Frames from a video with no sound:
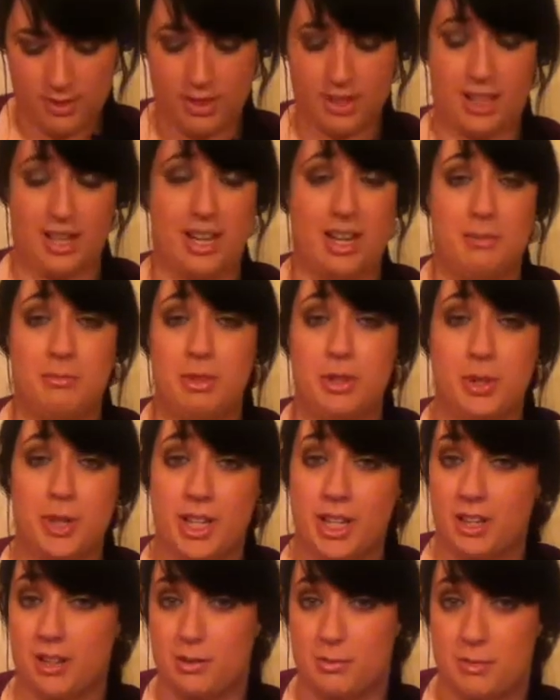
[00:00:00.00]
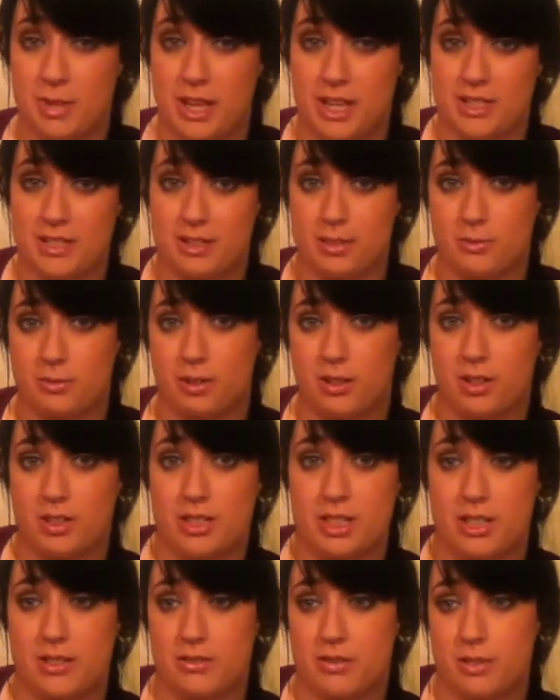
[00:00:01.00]
Again, MUA are amazing
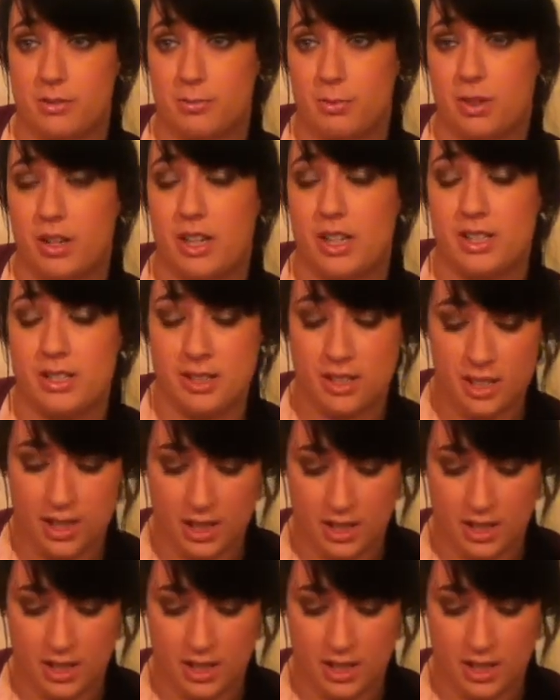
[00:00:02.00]
quality for the price.